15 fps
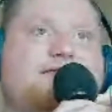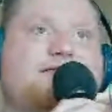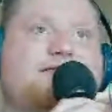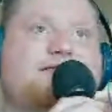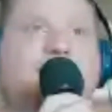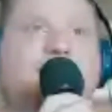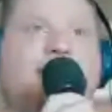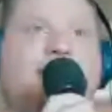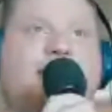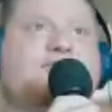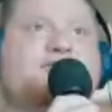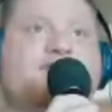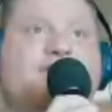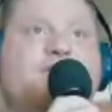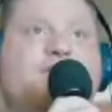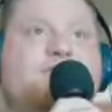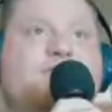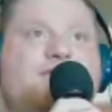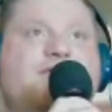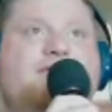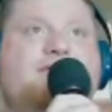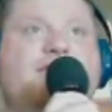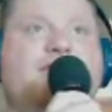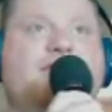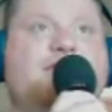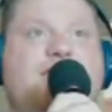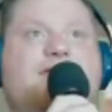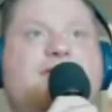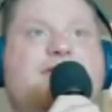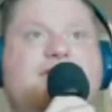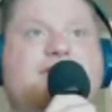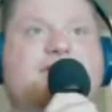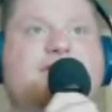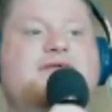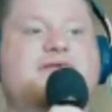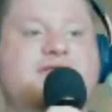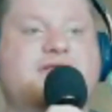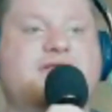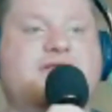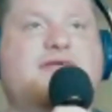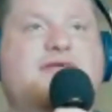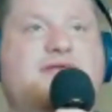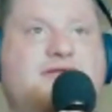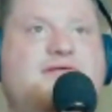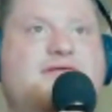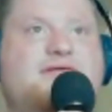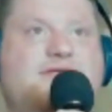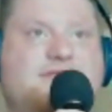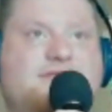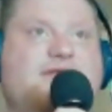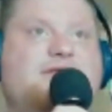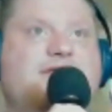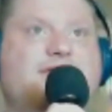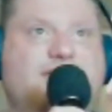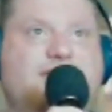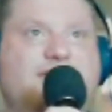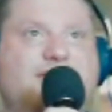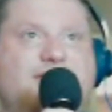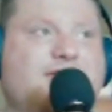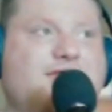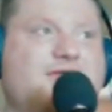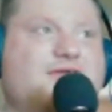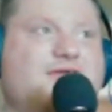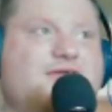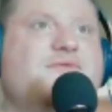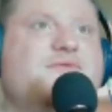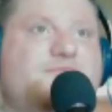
find a curse for Buffy to put Angel's soul back and get everything right.